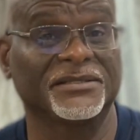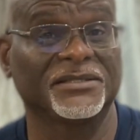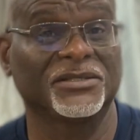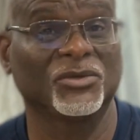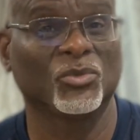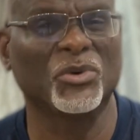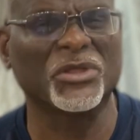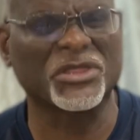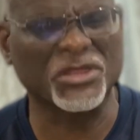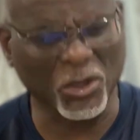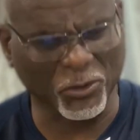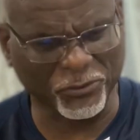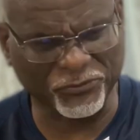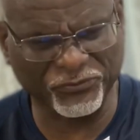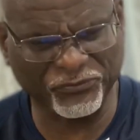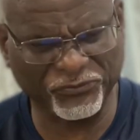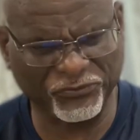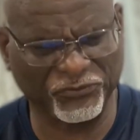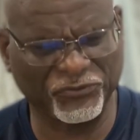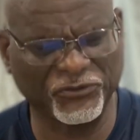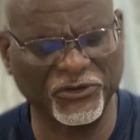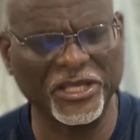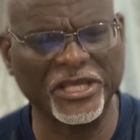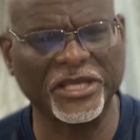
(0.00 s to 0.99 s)
without
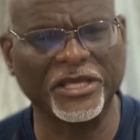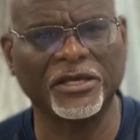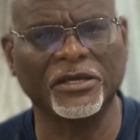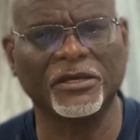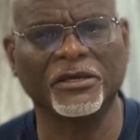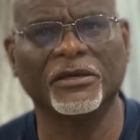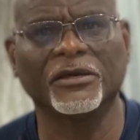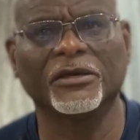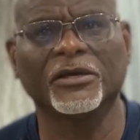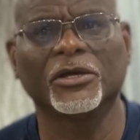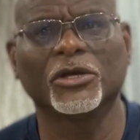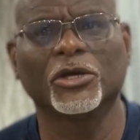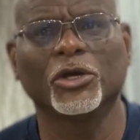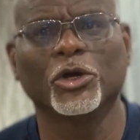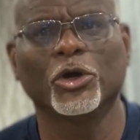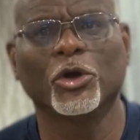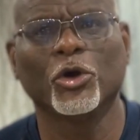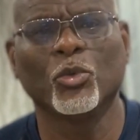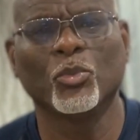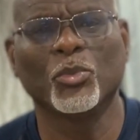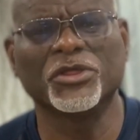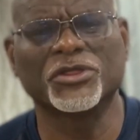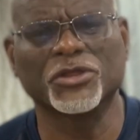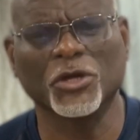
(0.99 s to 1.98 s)
fear,
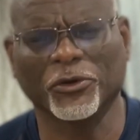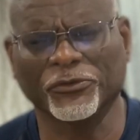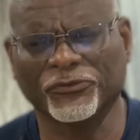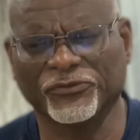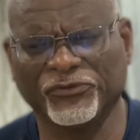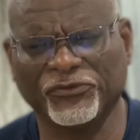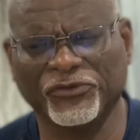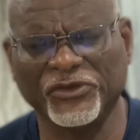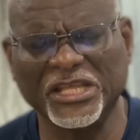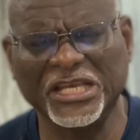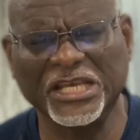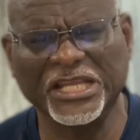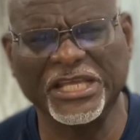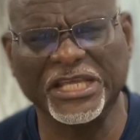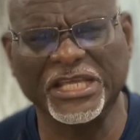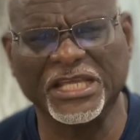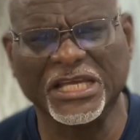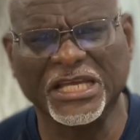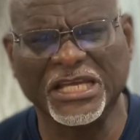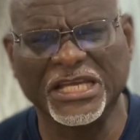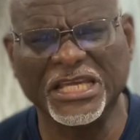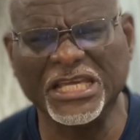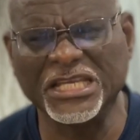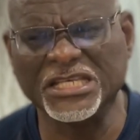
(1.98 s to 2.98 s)
without
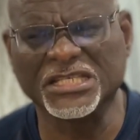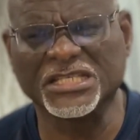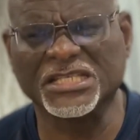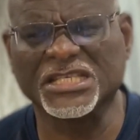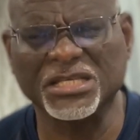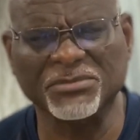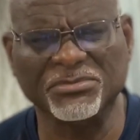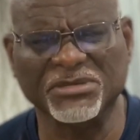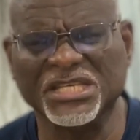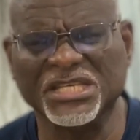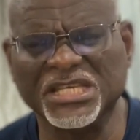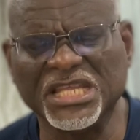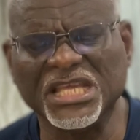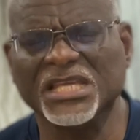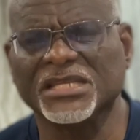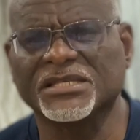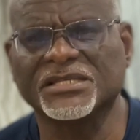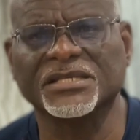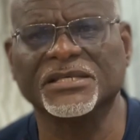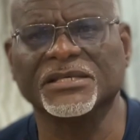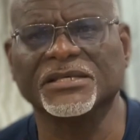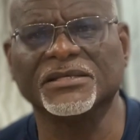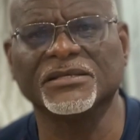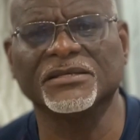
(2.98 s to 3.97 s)
feeling
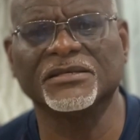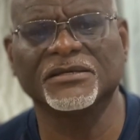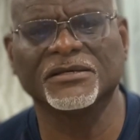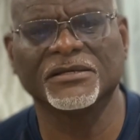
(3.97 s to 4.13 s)
intimidated.